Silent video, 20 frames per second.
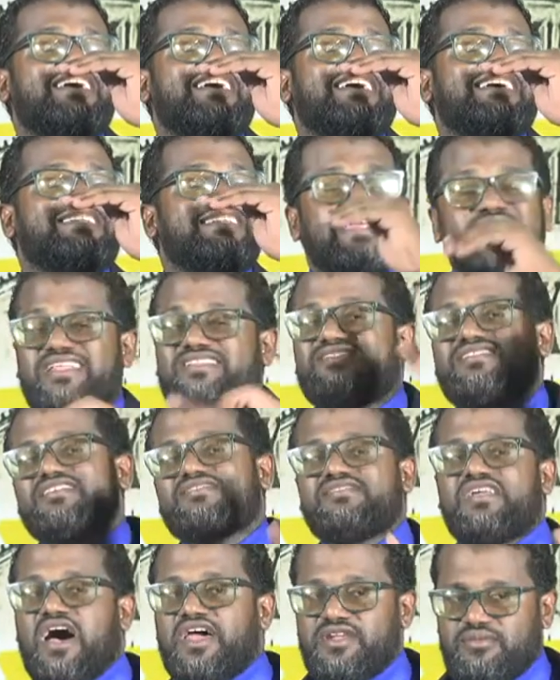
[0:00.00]
NIDS is
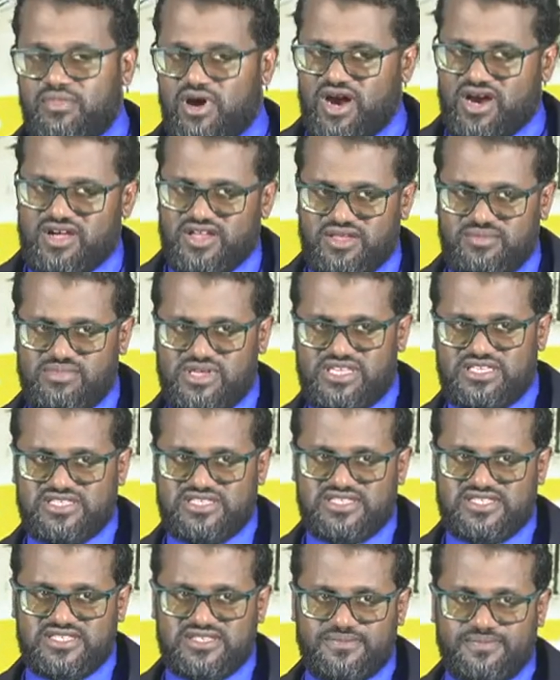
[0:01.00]
not the mark of the
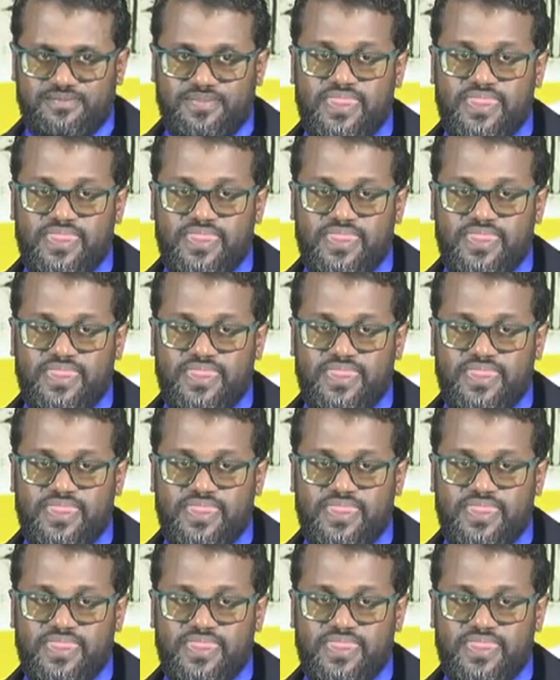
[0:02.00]
beast.